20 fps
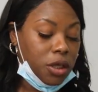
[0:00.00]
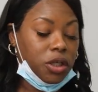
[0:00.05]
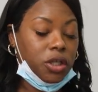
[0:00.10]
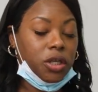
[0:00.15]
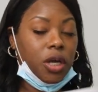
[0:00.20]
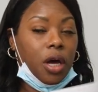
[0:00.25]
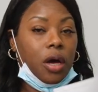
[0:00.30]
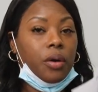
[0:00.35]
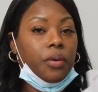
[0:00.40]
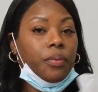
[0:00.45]

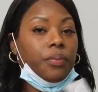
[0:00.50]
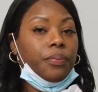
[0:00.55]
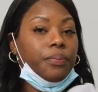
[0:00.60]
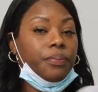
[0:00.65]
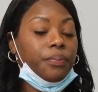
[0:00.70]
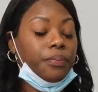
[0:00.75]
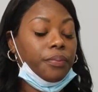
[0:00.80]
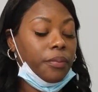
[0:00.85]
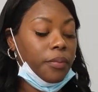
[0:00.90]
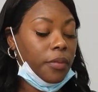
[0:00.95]
So
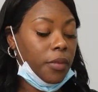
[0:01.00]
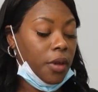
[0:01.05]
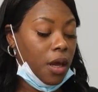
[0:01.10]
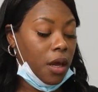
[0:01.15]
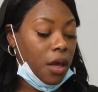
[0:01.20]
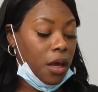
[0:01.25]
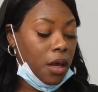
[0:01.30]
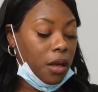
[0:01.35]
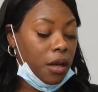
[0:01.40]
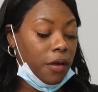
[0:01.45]

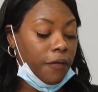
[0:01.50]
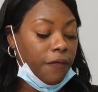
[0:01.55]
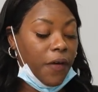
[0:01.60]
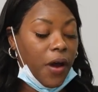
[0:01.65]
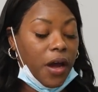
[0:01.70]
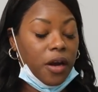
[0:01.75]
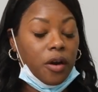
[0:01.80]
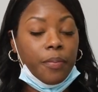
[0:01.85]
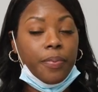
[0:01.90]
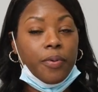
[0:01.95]
the
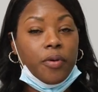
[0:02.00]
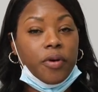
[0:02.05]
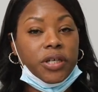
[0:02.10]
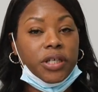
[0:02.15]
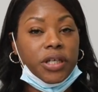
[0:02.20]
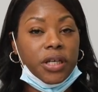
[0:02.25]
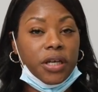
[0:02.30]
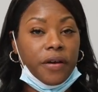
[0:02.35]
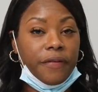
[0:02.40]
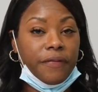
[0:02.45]
final
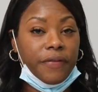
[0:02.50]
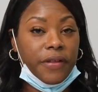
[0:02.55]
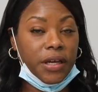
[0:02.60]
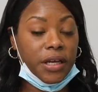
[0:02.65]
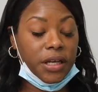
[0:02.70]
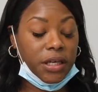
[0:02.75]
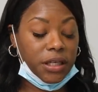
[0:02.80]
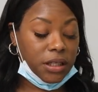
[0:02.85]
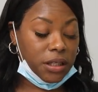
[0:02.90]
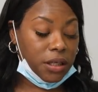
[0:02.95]
portion of
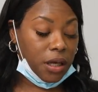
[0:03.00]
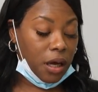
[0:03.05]
this